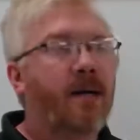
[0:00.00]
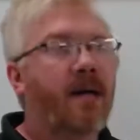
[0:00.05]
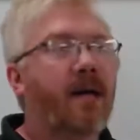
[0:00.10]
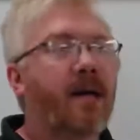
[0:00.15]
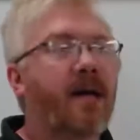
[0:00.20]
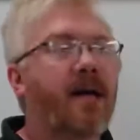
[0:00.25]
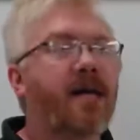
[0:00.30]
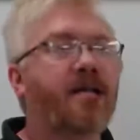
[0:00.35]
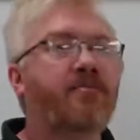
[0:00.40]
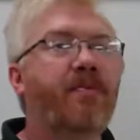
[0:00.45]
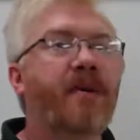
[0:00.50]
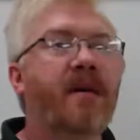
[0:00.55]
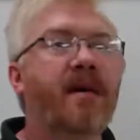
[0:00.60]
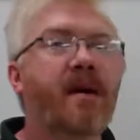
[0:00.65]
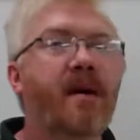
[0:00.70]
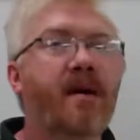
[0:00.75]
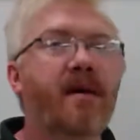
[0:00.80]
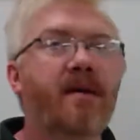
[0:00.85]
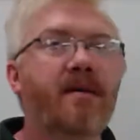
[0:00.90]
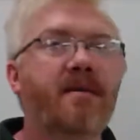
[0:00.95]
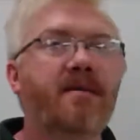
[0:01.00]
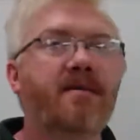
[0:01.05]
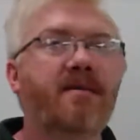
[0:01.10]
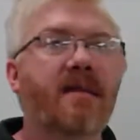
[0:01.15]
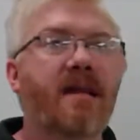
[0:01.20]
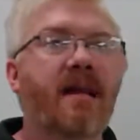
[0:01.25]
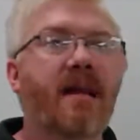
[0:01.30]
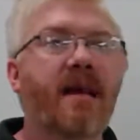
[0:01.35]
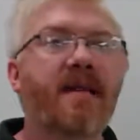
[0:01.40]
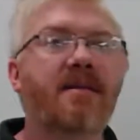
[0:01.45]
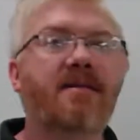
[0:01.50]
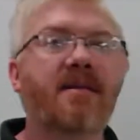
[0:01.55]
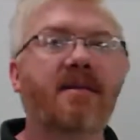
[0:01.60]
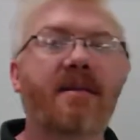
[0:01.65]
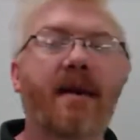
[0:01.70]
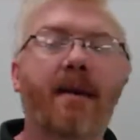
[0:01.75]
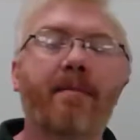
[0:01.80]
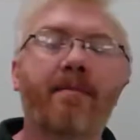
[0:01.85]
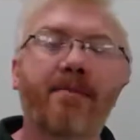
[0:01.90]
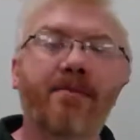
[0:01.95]
is because it's a
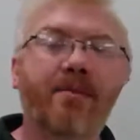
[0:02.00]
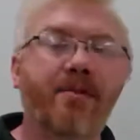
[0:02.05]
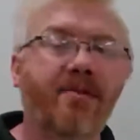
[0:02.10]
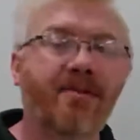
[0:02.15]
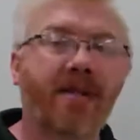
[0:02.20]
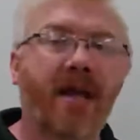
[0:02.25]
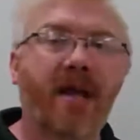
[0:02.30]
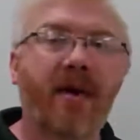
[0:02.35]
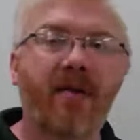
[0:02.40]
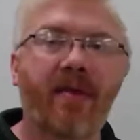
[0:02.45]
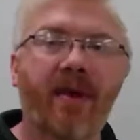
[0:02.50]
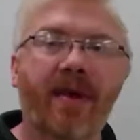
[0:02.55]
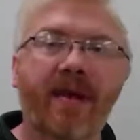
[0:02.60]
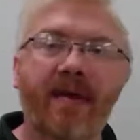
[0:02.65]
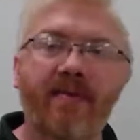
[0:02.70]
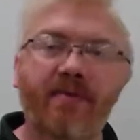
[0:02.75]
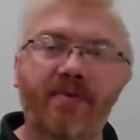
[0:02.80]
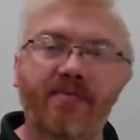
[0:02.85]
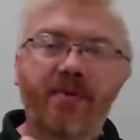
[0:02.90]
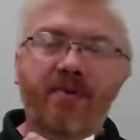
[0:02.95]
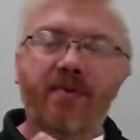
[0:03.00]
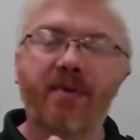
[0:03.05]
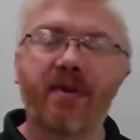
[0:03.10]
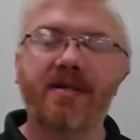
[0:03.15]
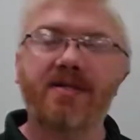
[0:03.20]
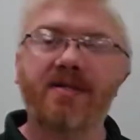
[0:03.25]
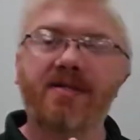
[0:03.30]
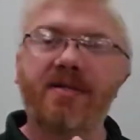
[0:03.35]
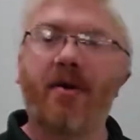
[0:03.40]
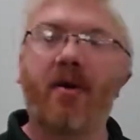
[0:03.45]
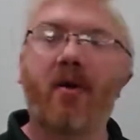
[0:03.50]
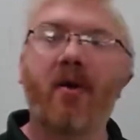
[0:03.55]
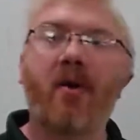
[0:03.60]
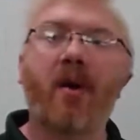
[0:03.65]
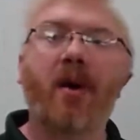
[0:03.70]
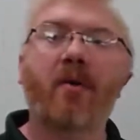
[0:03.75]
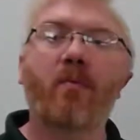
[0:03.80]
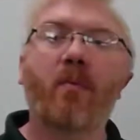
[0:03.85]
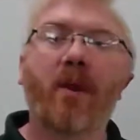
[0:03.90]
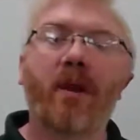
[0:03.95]
temperature scale that gives between 0
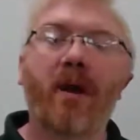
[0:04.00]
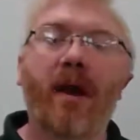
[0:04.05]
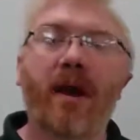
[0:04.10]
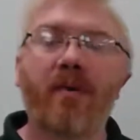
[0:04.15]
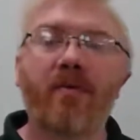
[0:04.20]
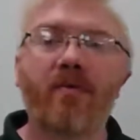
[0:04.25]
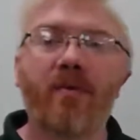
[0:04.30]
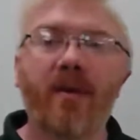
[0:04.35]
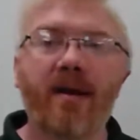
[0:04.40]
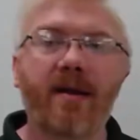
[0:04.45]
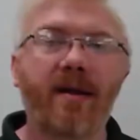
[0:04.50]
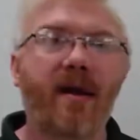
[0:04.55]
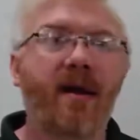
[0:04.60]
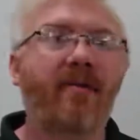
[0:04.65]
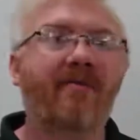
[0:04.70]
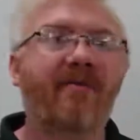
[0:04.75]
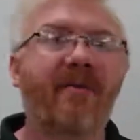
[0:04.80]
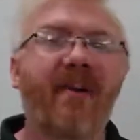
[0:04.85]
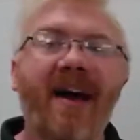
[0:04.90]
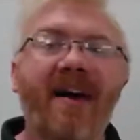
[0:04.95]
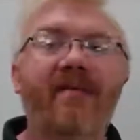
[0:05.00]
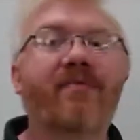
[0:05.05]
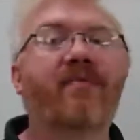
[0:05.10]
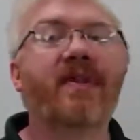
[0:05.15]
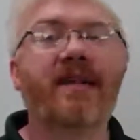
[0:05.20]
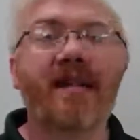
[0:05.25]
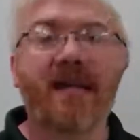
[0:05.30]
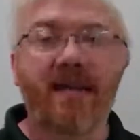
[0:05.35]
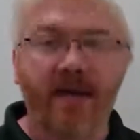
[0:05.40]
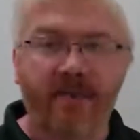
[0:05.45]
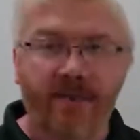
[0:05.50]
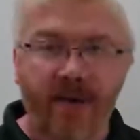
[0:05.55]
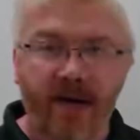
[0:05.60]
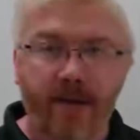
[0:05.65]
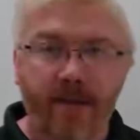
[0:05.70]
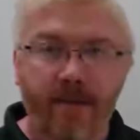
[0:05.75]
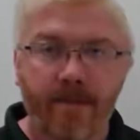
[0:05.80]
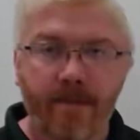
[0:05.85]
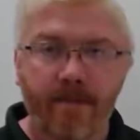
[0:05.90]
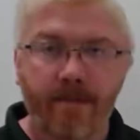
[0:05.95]
and 100 for everyday living,
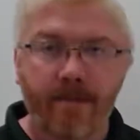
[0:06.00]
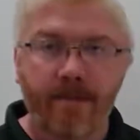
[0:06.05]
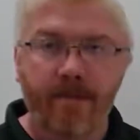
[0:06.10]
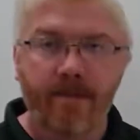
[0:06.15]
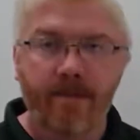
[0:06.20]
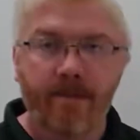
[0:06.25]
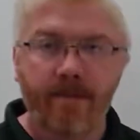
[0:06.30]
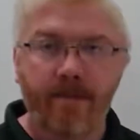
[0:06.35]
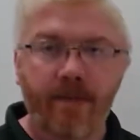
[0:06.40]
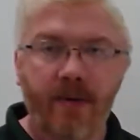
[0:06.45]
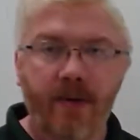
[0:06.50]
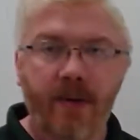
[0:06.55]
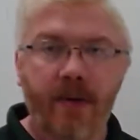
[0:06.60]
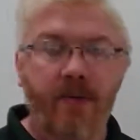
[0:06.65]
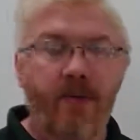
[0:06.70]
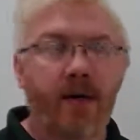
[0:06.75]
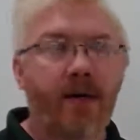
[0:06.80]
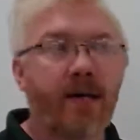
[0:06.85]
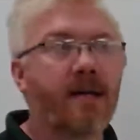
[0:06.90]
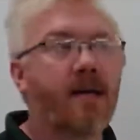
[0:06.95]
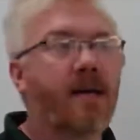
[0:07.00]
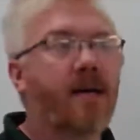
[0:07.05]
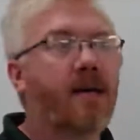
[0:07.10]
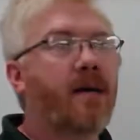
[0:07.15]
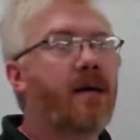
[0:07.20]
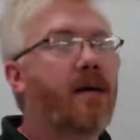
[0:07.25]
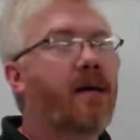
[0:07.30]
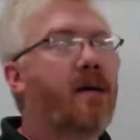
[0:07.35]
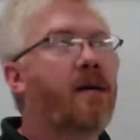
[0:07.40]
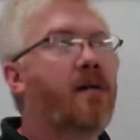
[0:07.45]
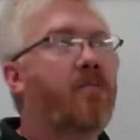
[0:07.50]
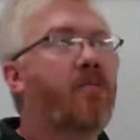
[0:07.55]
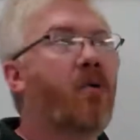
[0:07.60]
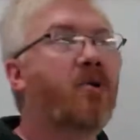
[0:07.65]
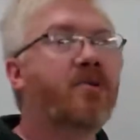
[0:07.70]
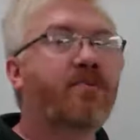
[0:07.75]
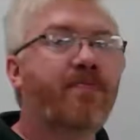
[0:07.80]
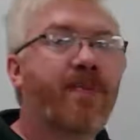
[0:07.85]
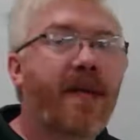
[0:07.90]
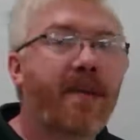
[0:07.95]
right?
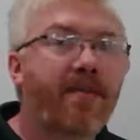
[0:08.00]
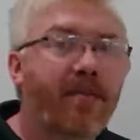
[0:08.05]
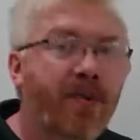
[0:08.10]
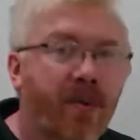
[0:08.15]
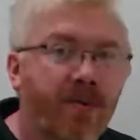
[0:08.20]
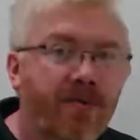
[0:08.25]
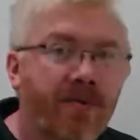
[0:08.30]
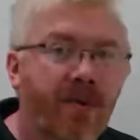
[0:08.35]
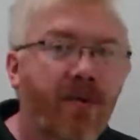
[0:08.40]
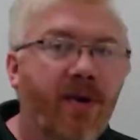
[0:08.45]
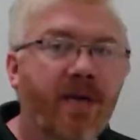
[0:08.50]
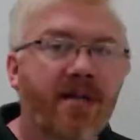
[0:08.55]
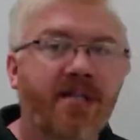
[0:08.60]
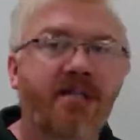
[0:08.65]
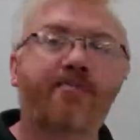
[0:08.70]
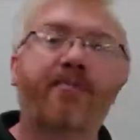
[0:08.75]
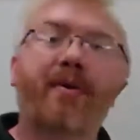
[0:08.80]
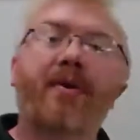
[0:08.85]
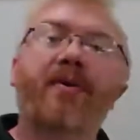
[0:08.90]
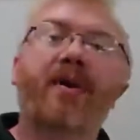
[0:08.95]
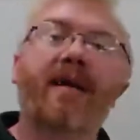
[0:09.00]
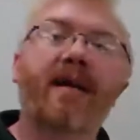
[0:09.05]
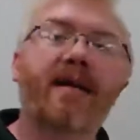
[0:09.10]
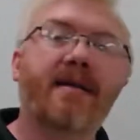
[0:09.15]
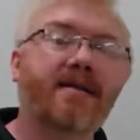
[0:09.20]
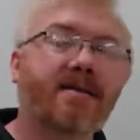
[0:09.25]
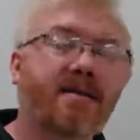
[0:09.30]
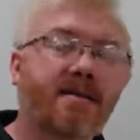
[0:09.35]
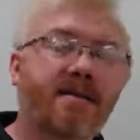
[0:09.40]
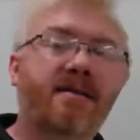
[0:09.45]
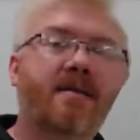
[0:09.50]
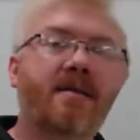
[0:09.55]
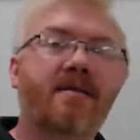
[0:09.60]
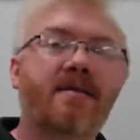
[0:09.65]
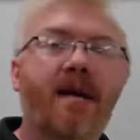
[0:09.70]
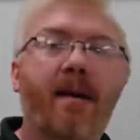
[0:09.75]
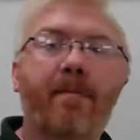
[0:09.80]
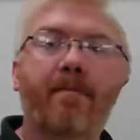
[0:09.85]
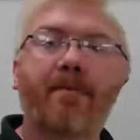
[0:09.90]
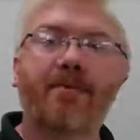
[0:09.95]
Most people don't experience
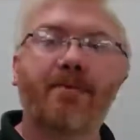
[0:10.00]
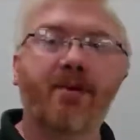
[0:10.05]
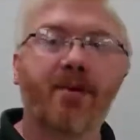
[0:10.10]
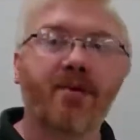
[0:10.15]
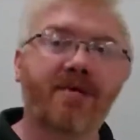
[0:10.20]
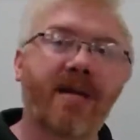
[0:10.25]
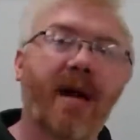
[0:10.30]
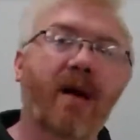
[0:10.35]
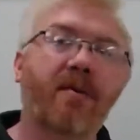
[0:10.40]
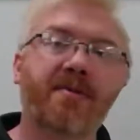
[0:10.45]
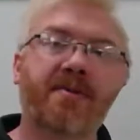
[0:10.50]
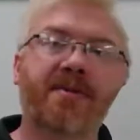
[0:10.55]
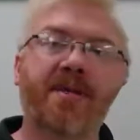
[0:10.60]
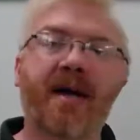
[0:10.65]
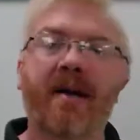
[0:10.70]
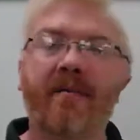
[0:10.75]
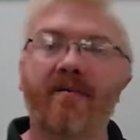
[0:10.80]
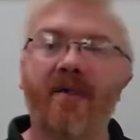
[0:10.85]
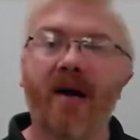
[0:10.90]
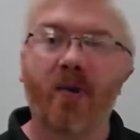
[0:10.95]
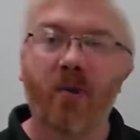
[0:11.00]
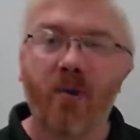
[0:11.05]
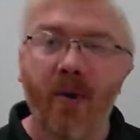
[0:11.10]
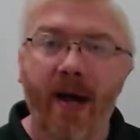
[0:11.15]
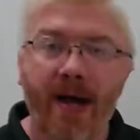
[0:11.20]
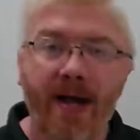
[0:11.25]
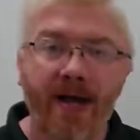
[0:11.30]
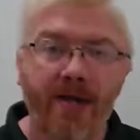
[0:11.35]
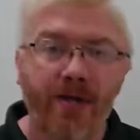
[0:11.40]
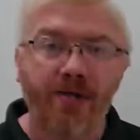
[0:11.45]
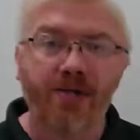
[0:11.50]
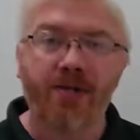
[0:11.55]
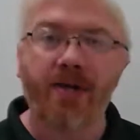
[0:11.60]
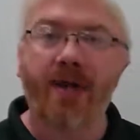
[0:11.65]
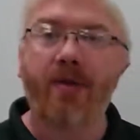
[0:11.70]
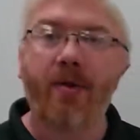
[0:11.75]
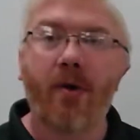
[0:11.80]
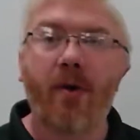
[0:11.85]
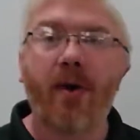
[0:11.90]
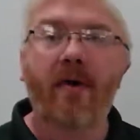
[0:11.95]
temperatures outside of that range
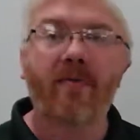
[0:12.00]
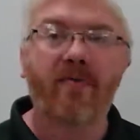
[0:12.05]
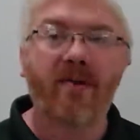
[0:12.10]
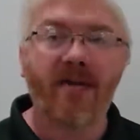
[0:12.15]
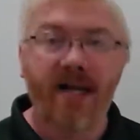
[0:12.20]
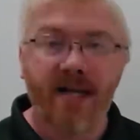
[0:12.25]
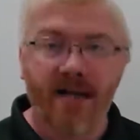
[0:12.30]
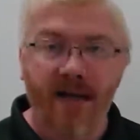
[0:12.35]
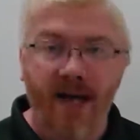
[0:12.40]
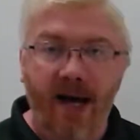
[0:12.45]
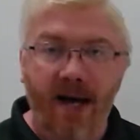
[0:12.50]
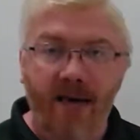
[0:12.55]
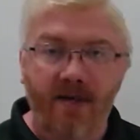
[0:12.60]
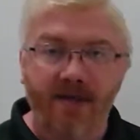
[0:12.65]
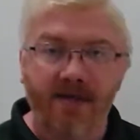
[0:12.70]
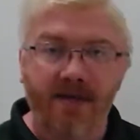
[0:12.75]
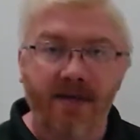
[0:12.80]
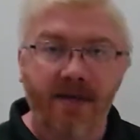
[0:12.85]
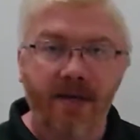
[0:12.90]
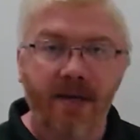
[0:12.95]
in their everyday lives,